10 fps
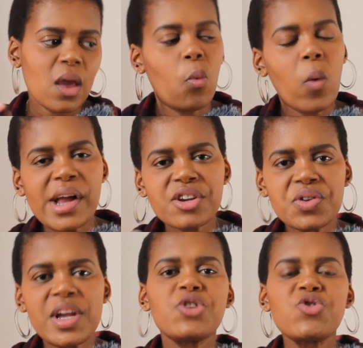one,
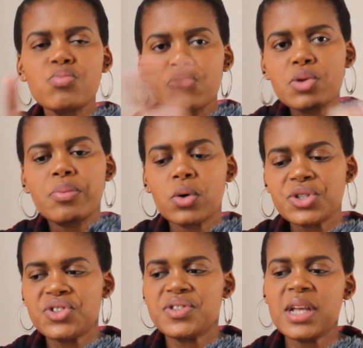create your mood
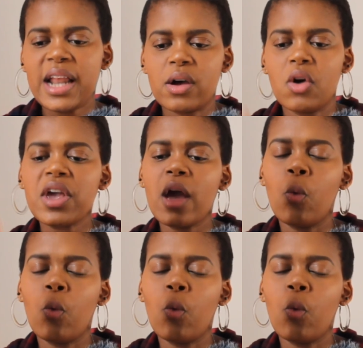boards to see like, okay,